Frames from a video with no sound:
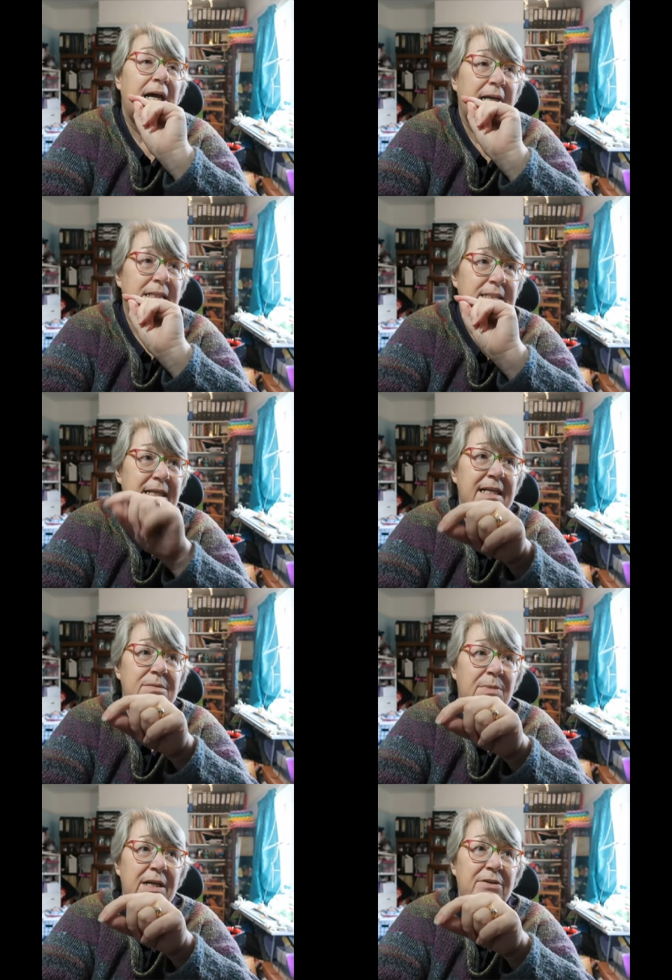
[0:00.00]
and say
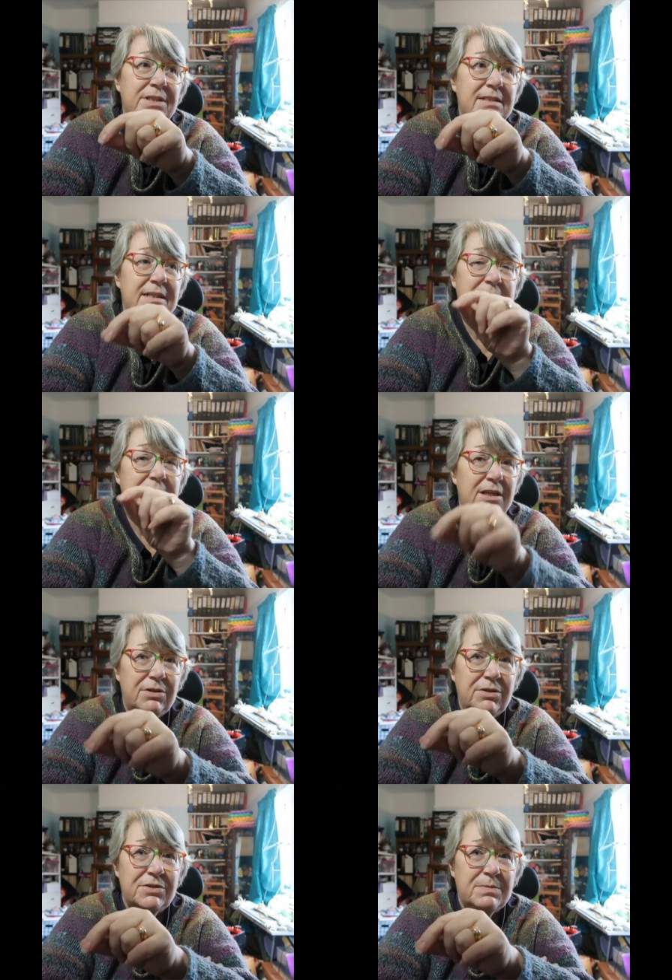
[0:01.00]
to my oldest sister,
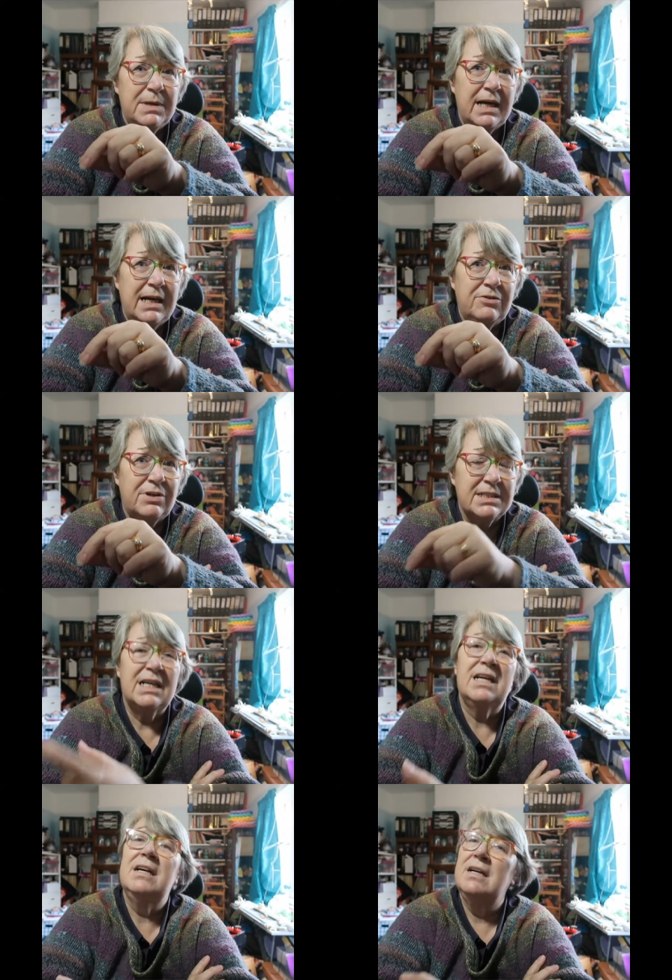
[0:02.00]
who used to be a
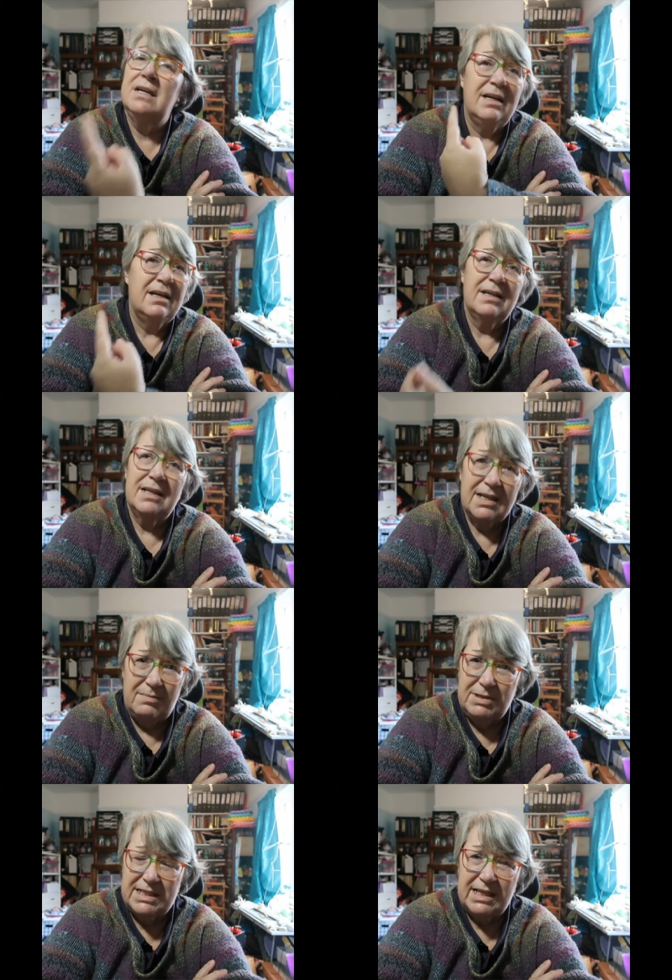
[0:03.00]
hairdresser,
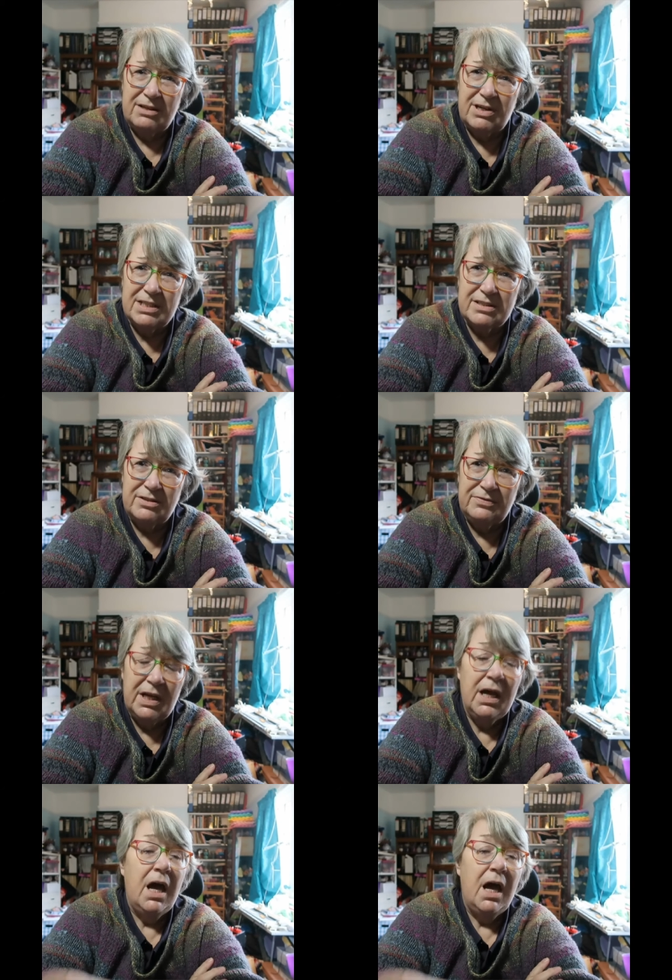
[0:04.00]
come and take the rest off.